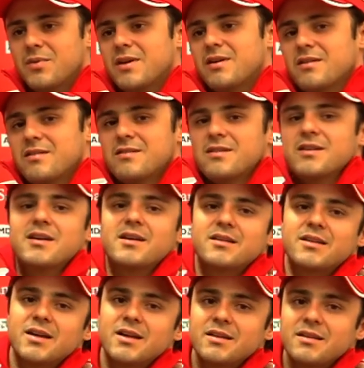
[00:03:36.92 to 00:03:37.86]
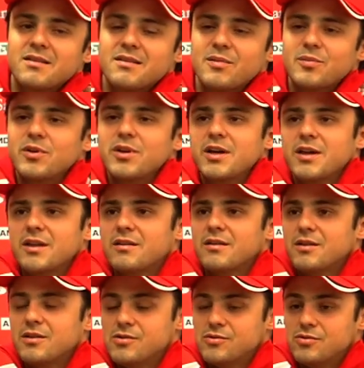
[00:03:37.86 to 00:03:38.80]
because there in the
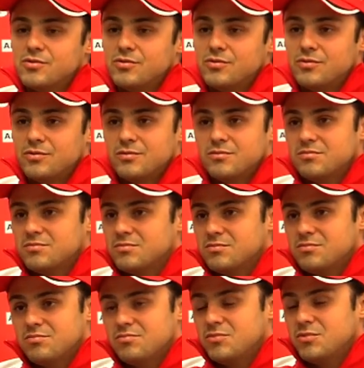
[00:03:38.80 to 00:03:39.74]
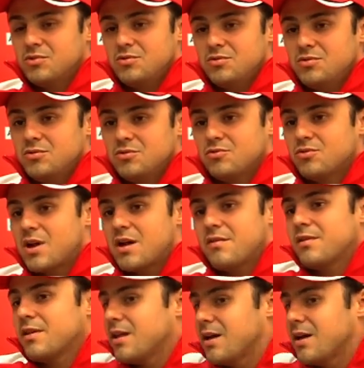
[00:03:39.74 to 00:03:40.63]
simulator you're driving